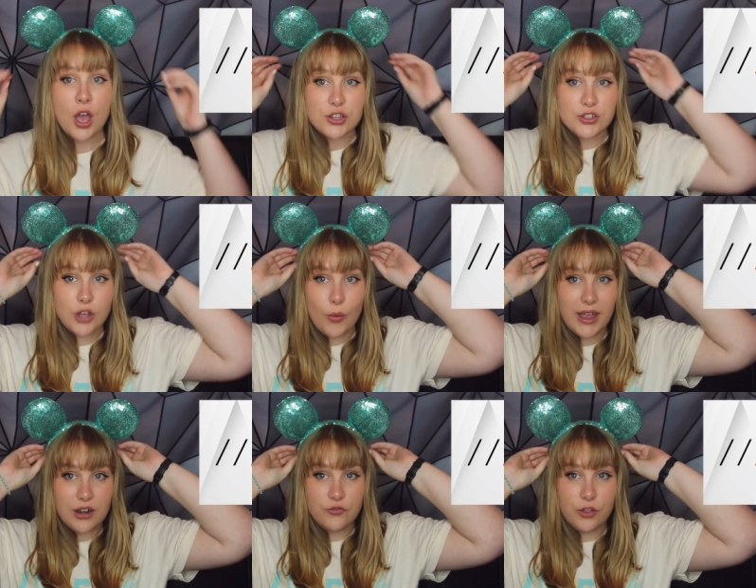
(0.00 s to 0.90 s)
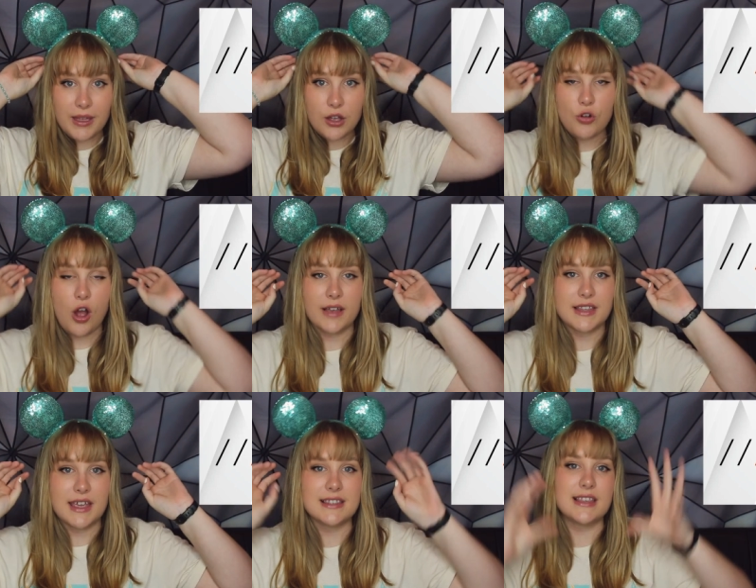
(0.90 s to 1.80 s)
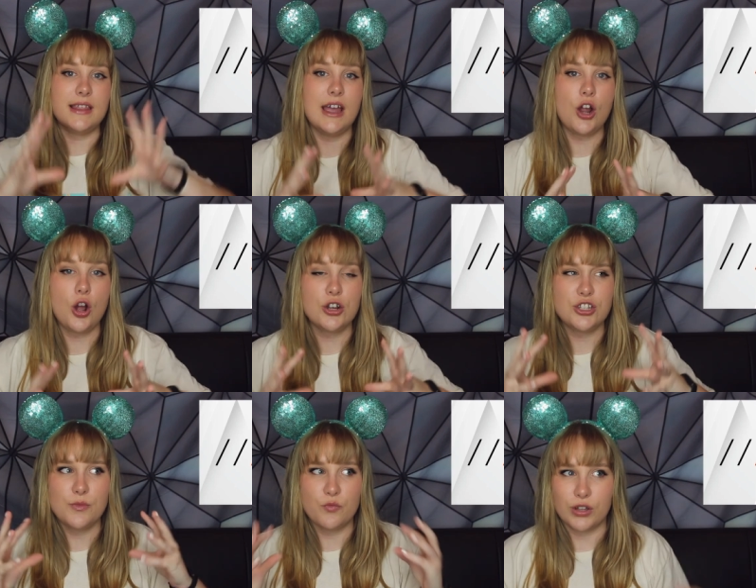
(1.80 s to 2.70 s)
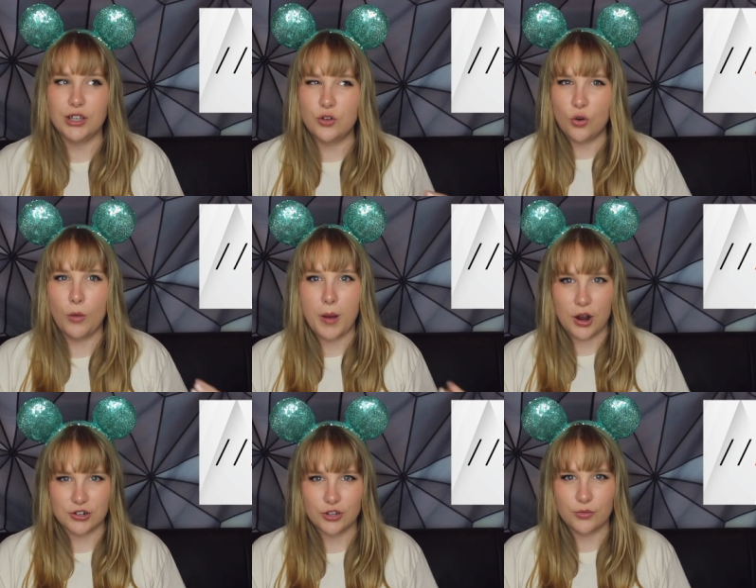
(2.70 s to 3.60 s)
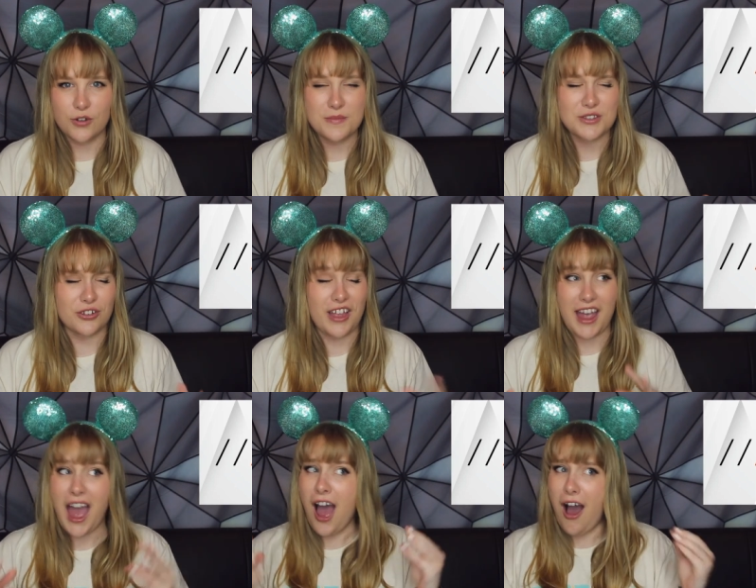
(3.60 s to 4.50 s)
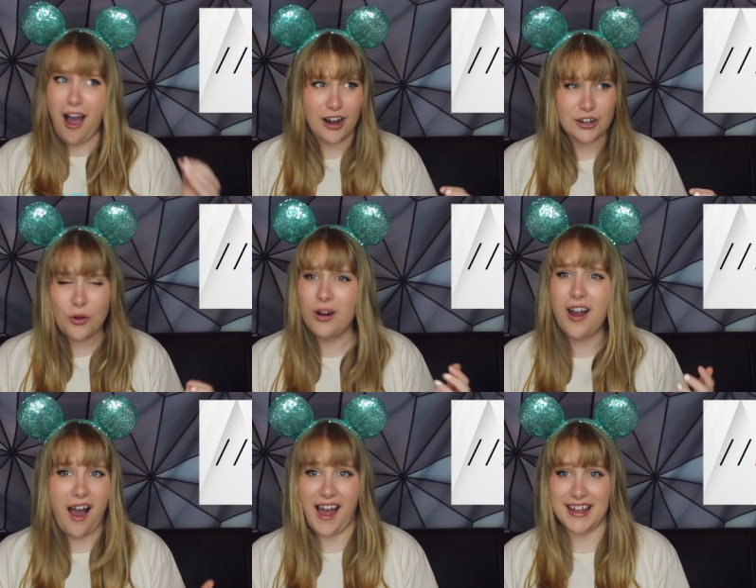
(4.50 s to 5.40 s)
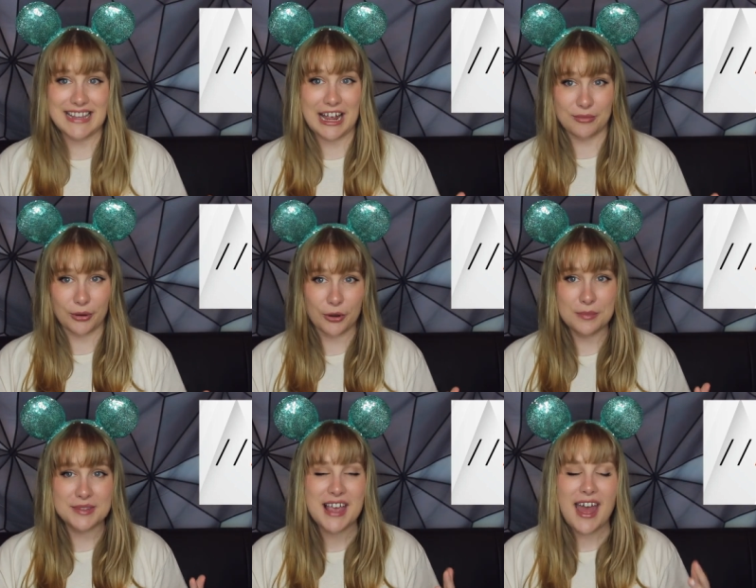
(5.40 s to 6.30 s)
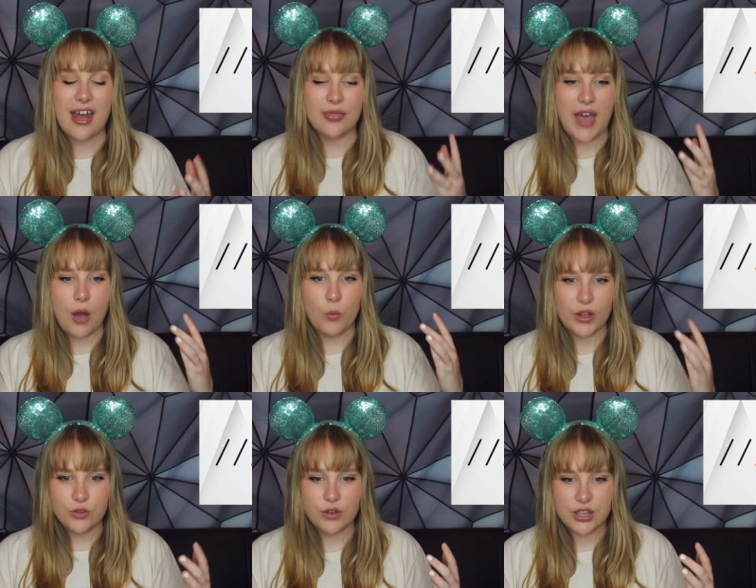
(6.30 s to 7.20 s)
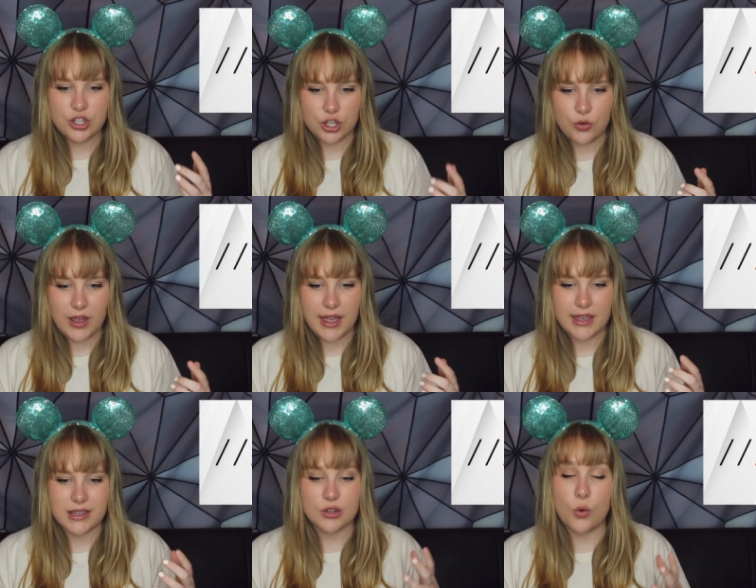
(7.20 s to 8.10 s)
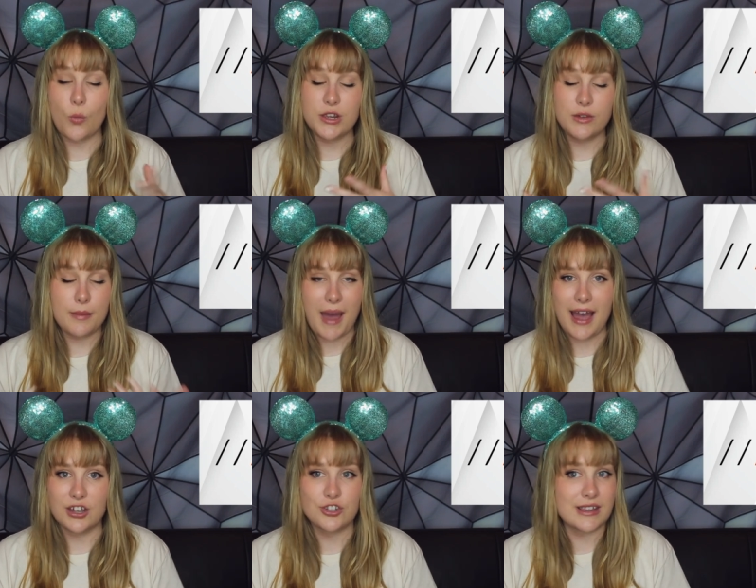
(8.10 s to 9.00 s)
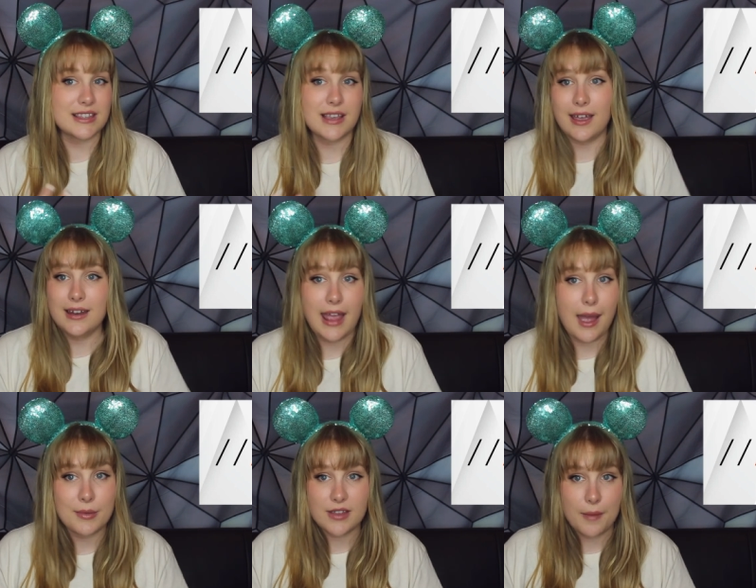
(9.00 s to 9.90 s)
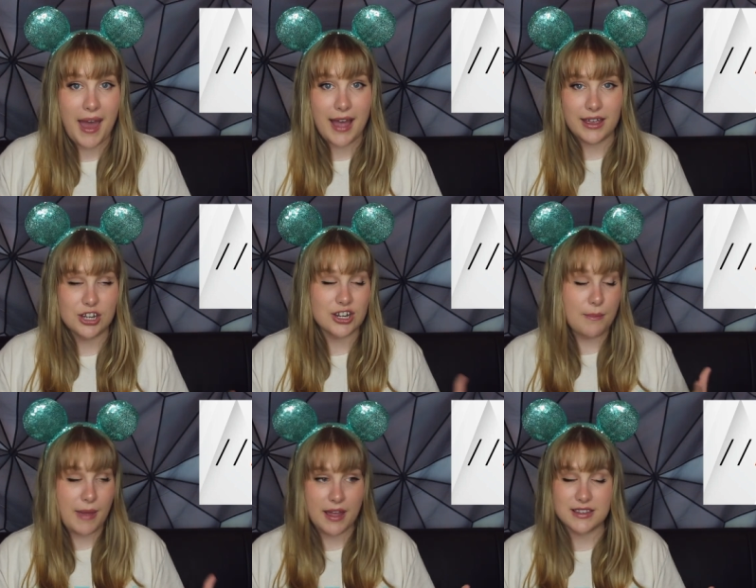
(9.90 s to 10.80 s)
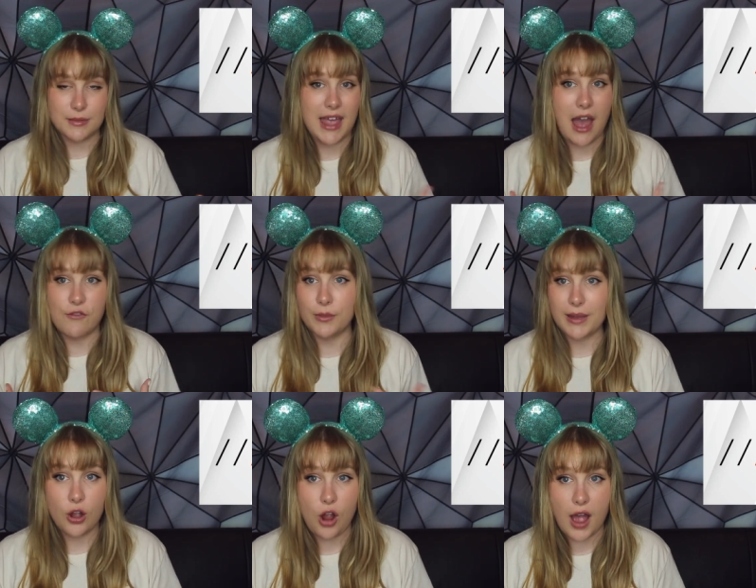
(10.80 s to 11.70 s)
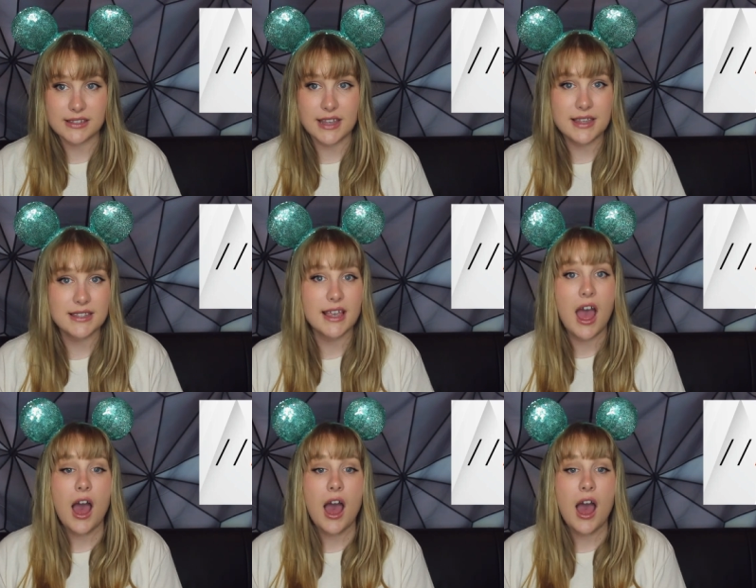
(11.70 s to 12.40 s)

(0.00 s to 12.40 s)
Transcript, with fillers: So in Flamingo Crossings, there are some really cool parcel rooms. They're like hardcore high-tech rooms that what you can do is when you get a package, let's say I get an Amazon package mailed to me at Flamingo Crossings,